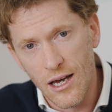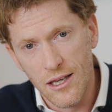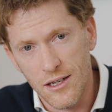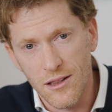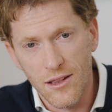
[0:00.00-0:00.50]
a
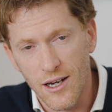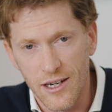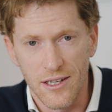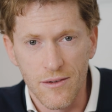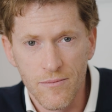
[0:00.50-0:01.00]
hidden
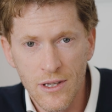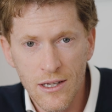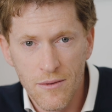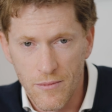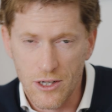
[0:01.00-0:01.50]
line,
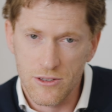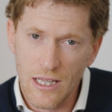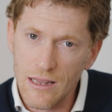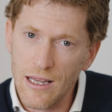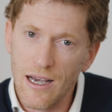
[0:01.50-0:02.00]
because
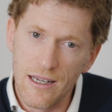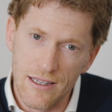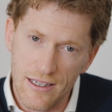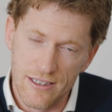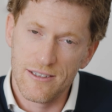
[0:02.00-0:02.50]
that
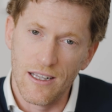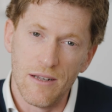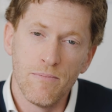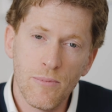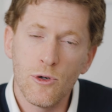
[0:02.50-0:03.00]
line is still
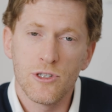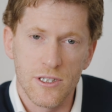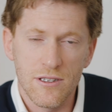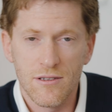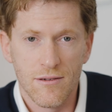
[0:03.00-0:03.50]

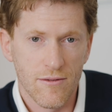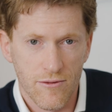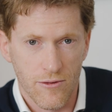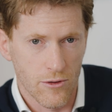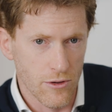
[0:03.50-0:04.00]
important
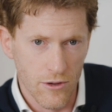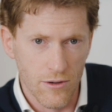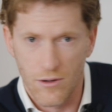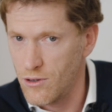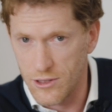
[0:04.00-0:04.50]

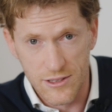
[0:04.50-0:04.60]
for all the